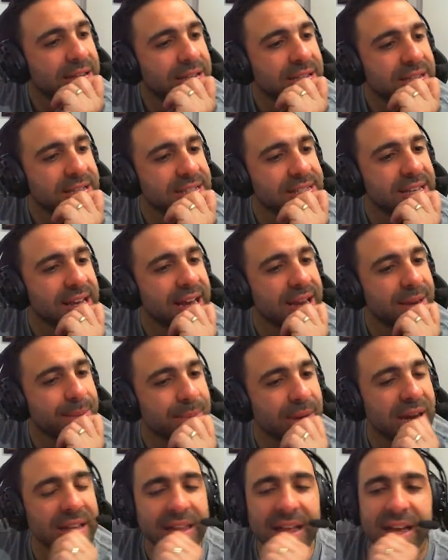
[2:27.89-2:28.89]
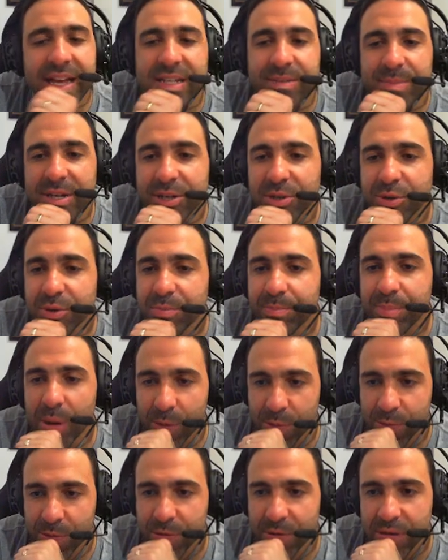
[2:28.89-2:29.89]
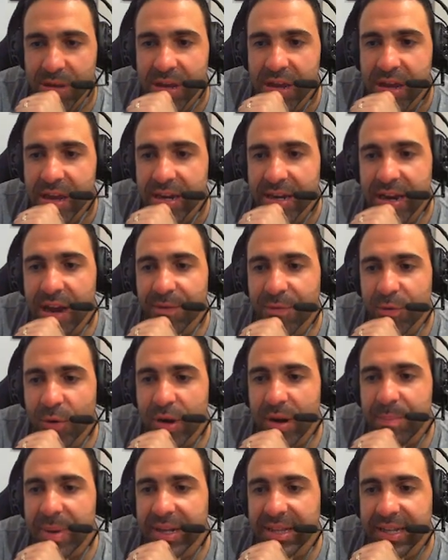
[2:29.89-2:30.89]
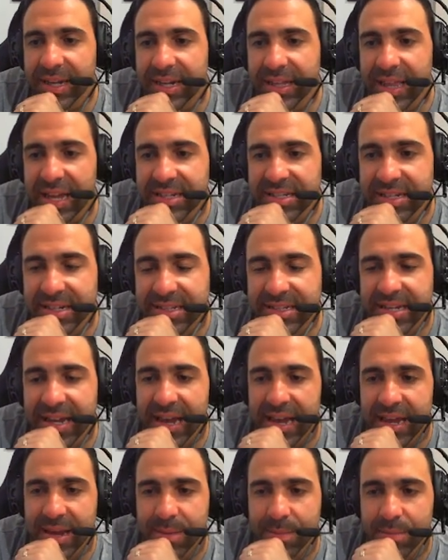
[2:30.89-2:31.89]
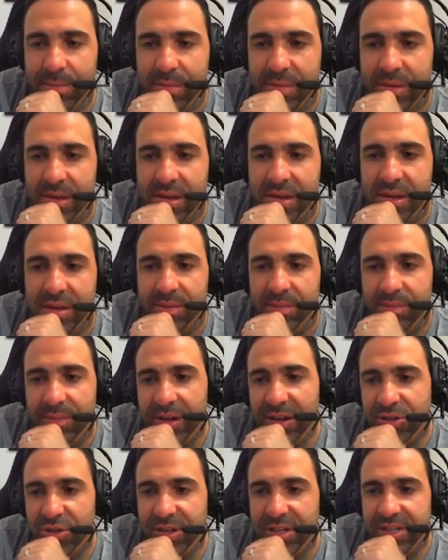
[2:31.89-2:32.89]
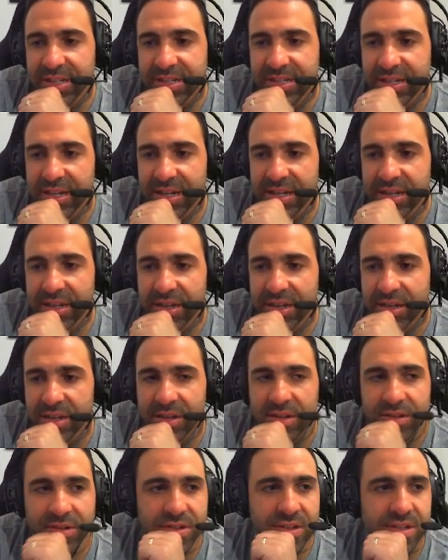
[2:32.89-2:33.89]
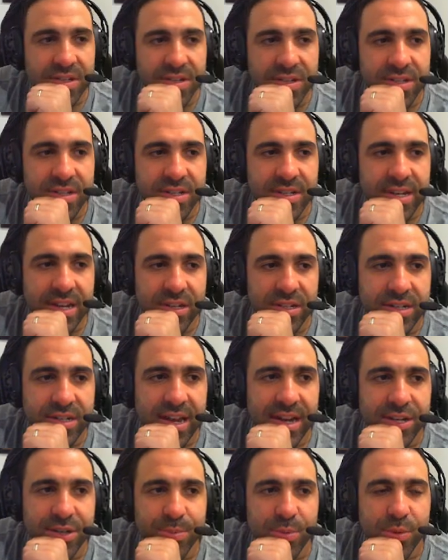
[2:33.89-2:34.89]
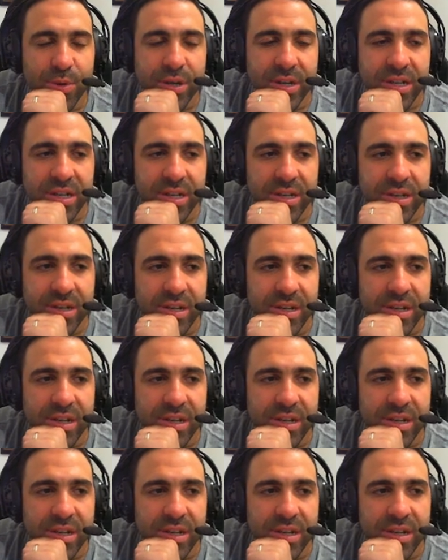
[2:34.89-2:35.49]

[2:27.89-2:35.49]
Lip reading: This game allows me to do both. Now, I've already picked the classic team, as you can see here. So this is the dashboard here.